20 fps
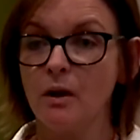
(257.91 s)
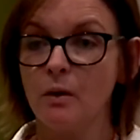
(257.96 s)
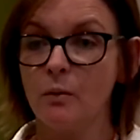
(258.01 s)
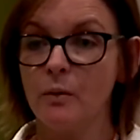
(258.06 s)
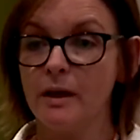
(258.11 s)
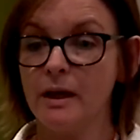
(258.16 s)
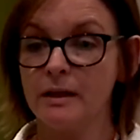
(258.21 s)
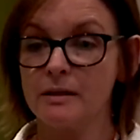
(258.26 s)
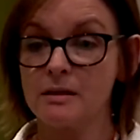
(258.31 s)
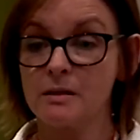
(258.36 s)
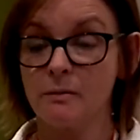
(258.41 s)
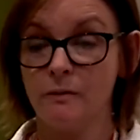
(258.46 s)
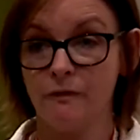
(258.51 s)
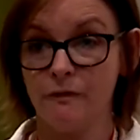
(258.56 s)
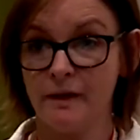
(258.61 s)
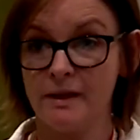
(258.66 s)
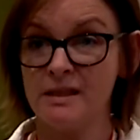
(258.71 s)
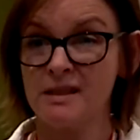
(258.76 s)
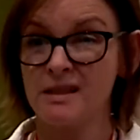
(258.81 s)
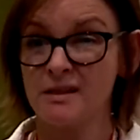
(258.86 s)
we had some
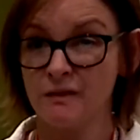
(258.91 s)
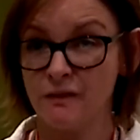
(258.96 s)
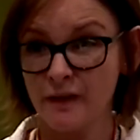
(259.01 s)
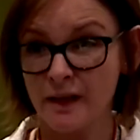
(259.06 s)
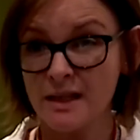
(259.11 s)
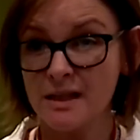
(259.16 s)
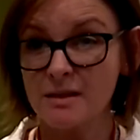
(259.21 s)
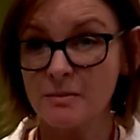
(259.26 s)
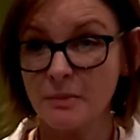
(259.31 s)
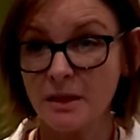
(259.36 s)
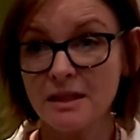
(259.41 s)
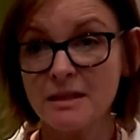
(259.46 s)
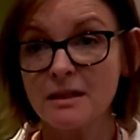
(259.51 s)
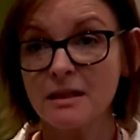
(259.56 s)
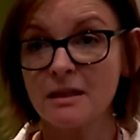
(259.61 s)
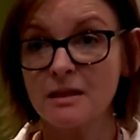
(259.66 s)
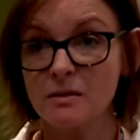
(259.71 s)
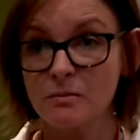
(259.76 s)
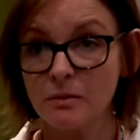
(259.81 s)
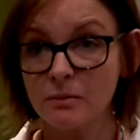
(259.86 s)
face-to-face
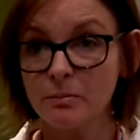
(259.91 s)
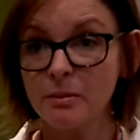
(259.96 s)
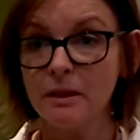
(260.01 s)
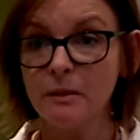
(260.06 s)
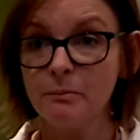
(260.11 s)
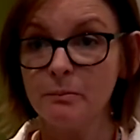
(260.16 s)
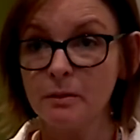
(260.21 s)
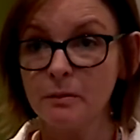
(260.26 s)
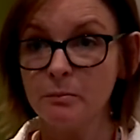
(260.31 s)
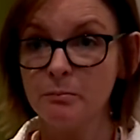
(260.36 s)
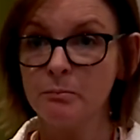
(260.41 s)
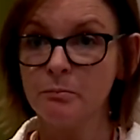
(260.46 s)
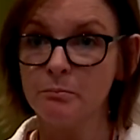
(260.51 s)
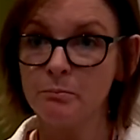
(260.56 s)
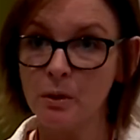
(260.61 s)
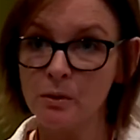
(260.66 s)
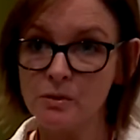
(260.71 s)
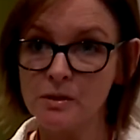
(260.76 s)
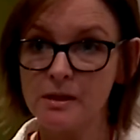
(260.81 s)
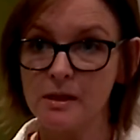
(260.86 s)
meetings with people,
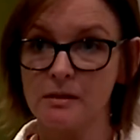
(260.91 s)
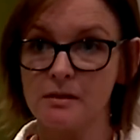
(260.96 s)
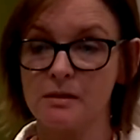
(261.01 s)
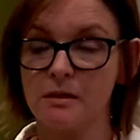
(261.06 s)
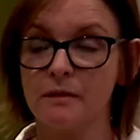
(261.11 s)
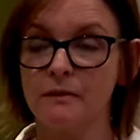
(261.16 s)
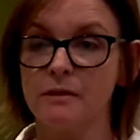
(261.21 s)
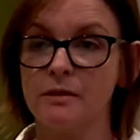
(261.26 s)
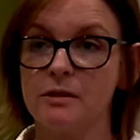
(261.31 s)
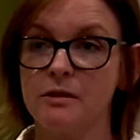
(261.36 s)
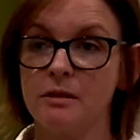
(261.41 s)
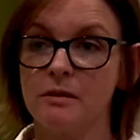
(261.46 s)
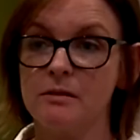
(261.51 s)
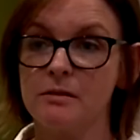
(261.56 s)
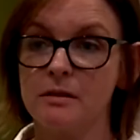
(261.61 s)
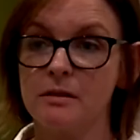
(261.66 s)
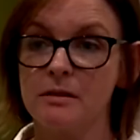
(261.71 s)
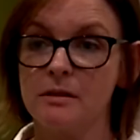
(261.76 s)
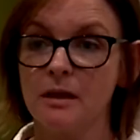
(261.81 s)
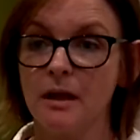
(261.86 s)
mostly our service
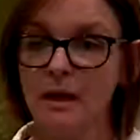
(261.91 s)
users.